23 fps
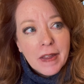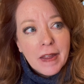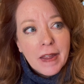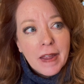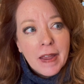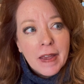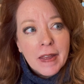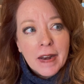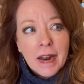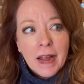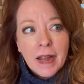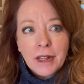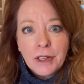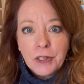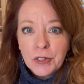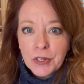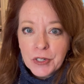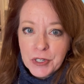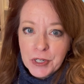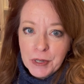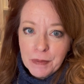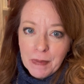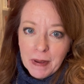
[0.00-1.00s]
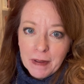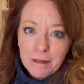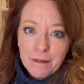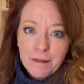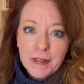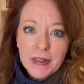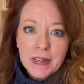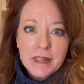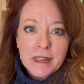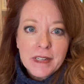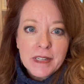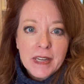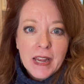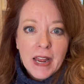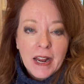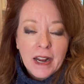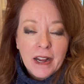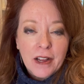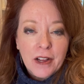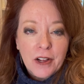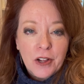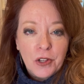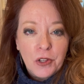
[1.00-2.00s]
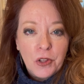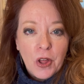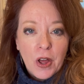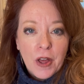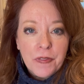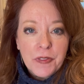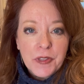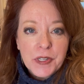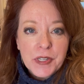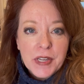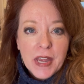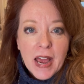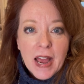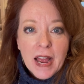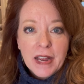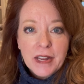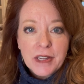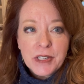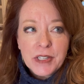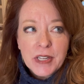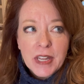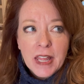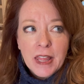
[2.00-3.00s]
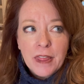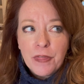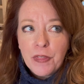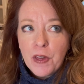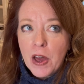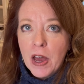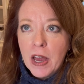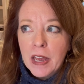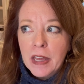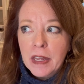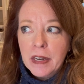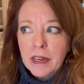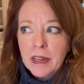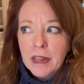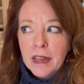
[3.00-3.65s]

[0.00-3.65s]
and I looked at my feed sack cloth sacks and thought,